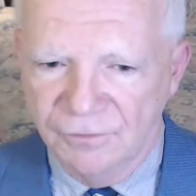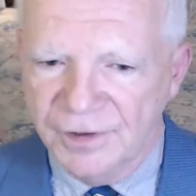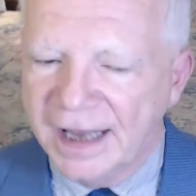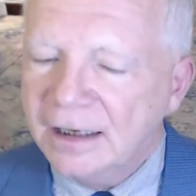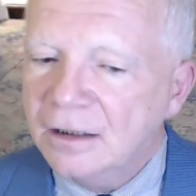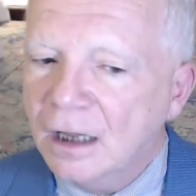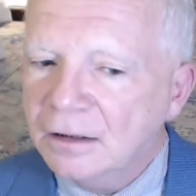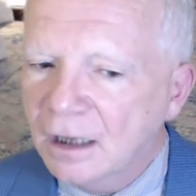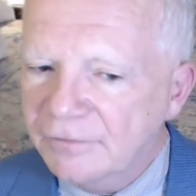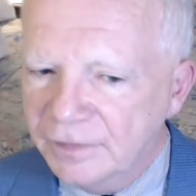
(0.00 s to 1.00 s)
For they could
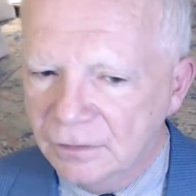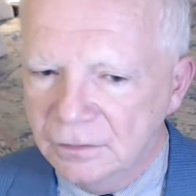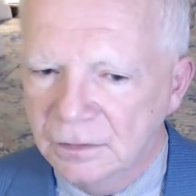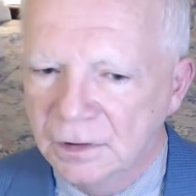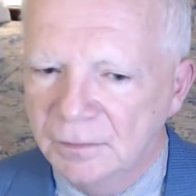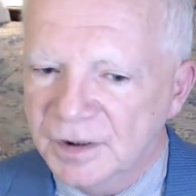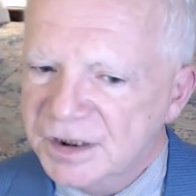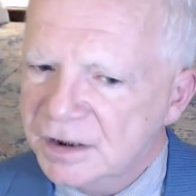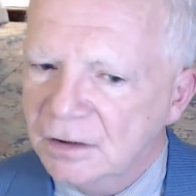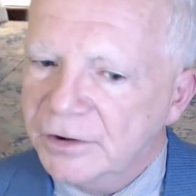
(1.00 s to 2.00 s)
not love you, but
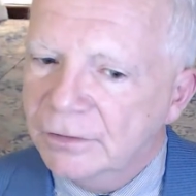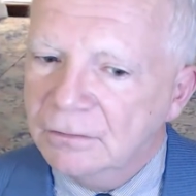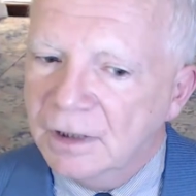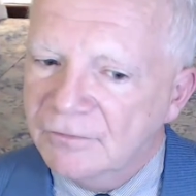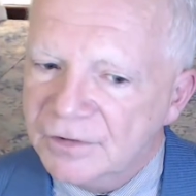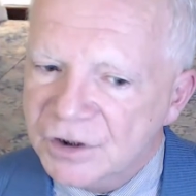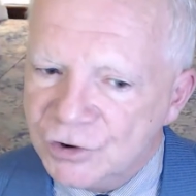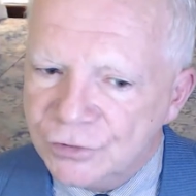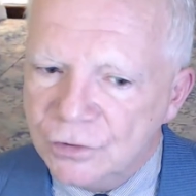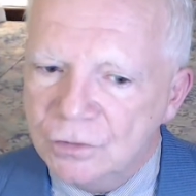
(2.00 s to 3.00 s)
still your love was
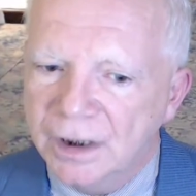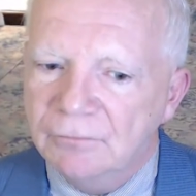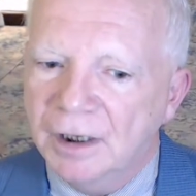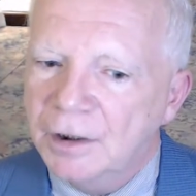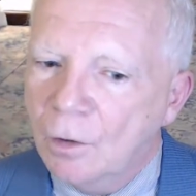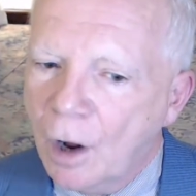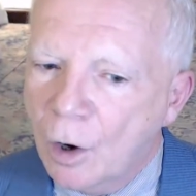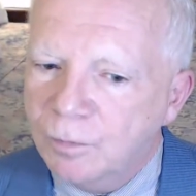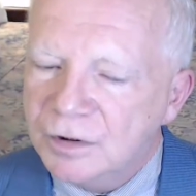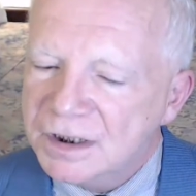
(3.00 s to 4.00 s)
true, and when no
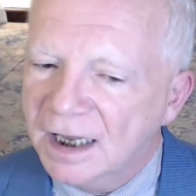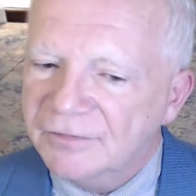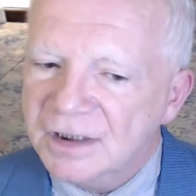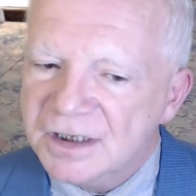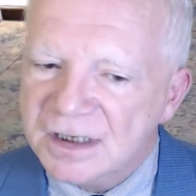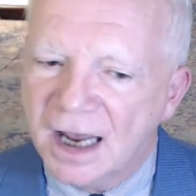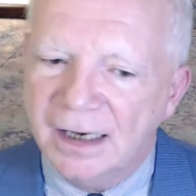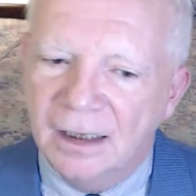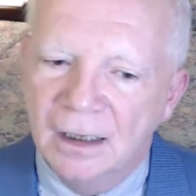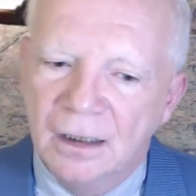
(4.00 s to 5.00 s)
hope was left in
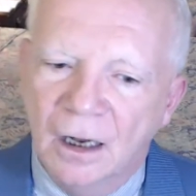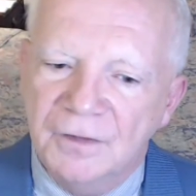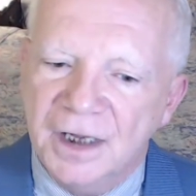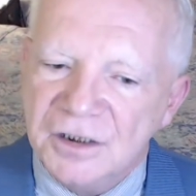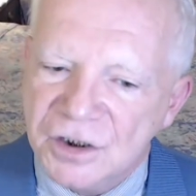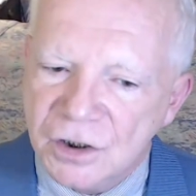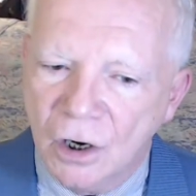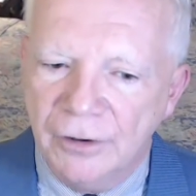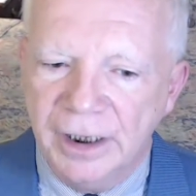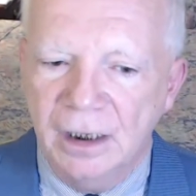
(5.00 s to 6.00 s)
sight on that
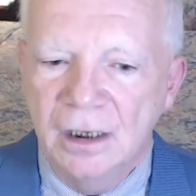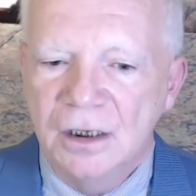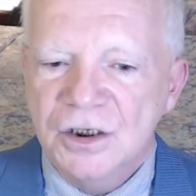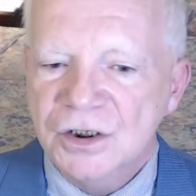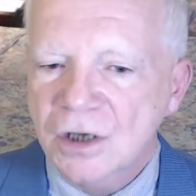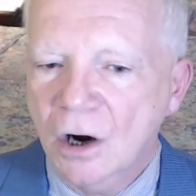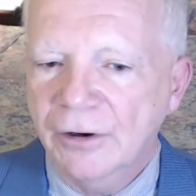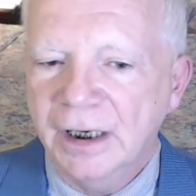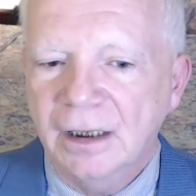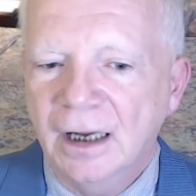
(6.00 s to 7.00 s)
starry,
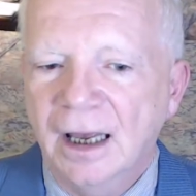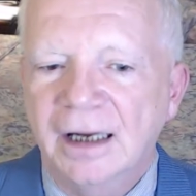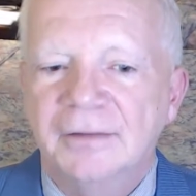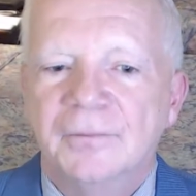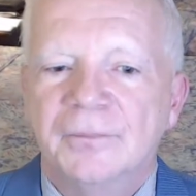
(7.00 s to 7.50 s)
starry night.